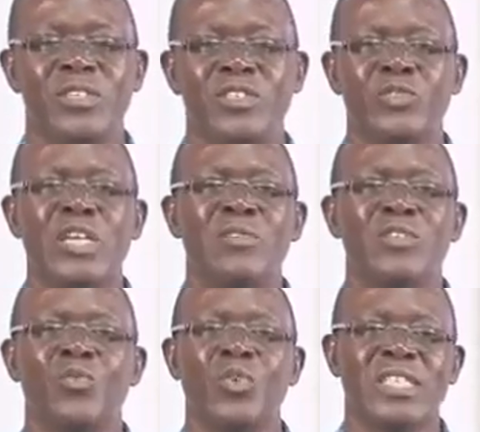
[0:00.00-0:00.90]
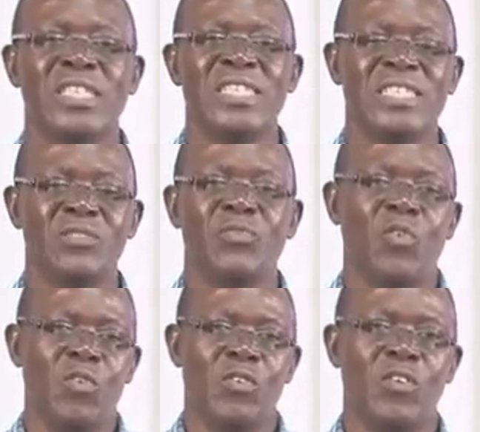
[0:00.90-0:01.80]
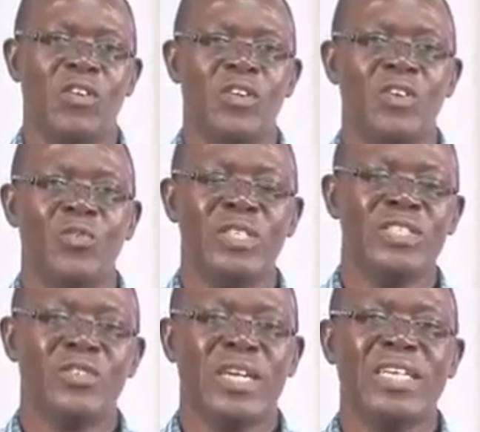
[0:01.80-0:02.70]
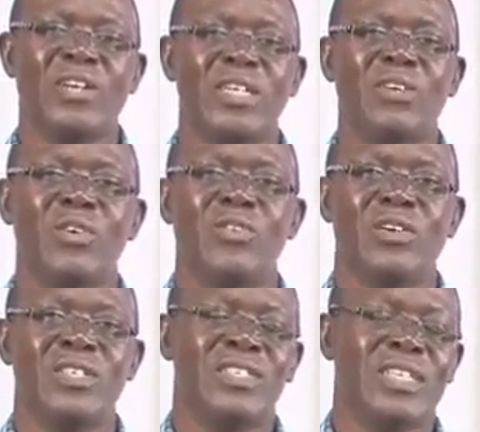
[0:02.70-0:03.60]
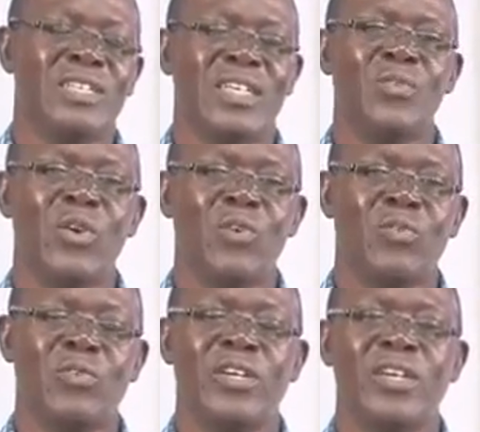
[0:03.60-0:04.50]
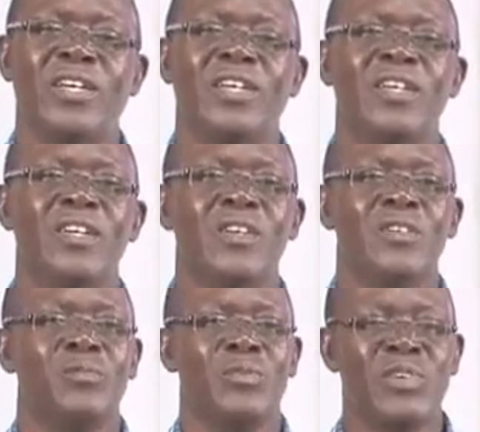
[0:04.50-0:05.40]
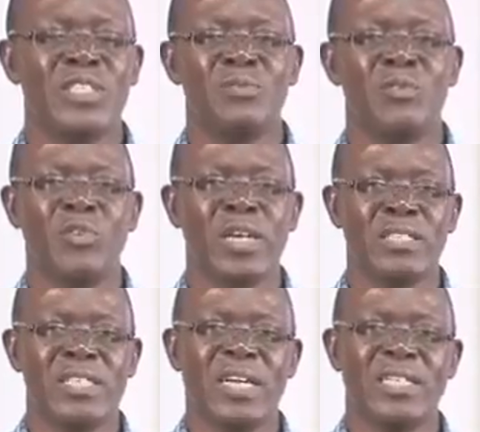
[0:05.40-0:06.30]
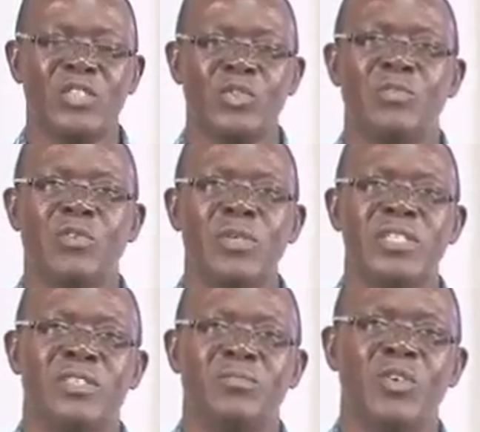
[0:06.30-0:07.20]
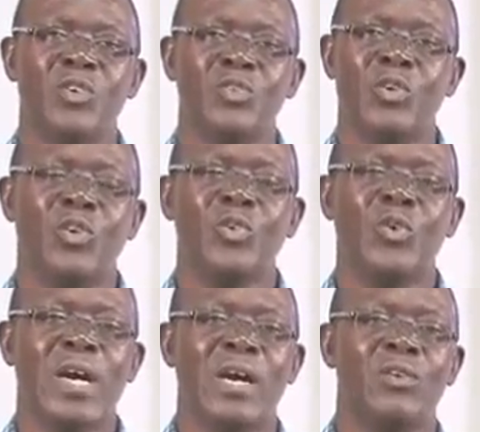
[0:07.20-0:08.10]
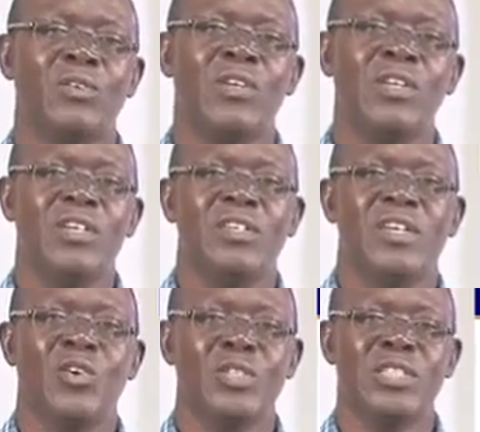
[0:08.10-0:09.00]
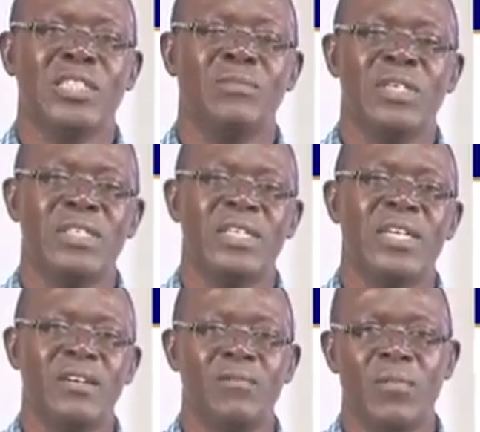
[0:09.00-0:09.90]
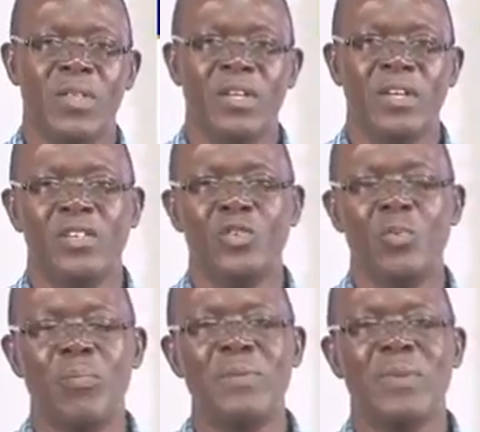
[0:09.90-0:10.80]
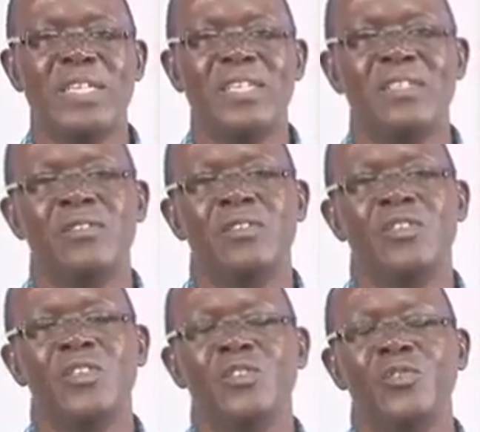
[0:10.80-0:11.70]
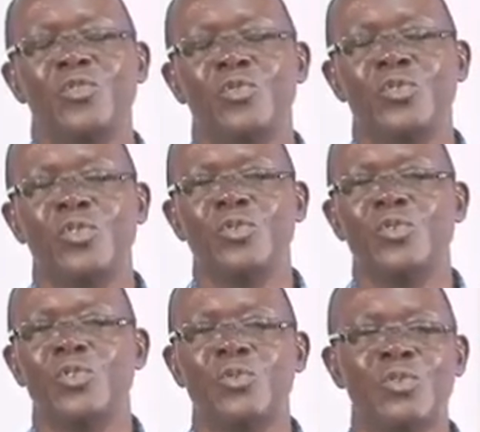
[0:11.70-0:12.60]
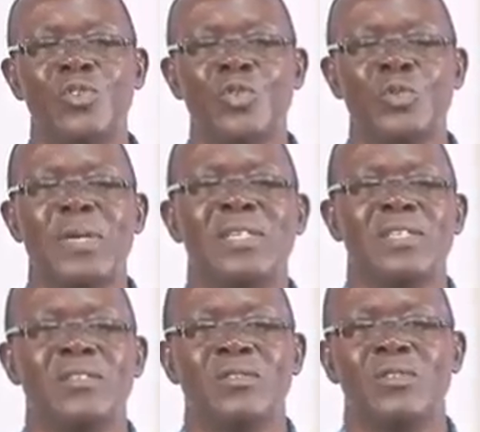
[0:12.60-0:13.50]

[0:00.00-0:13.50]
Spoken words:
is relevant to what he needs it for, which is rather the other way around. It's another way of preventing people from getting access to the information, because we all know how the court system is here. You will pay money, you will spend